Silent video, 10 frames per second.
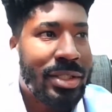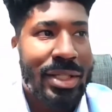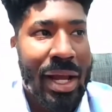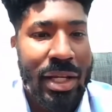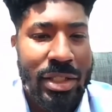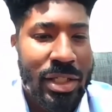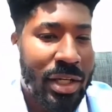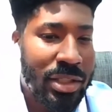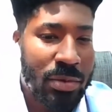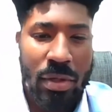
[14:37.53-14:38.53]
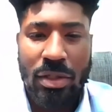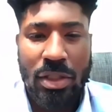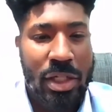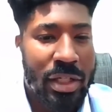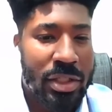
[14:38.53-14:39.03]
saggy jeans, whether
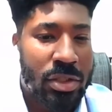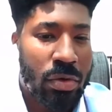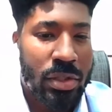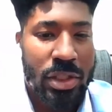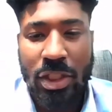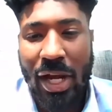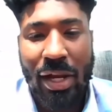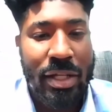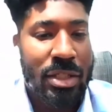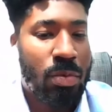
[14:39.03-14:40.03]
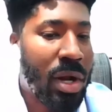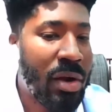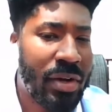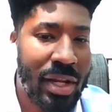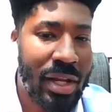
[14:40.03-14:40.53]
it's jean shorts, jeggings,
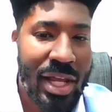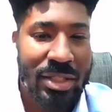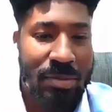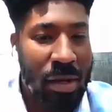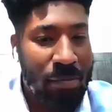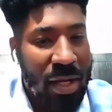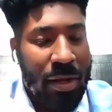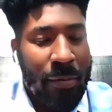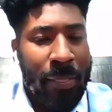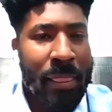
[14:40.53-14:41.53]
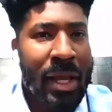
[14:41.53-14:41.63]
whatever the case may be.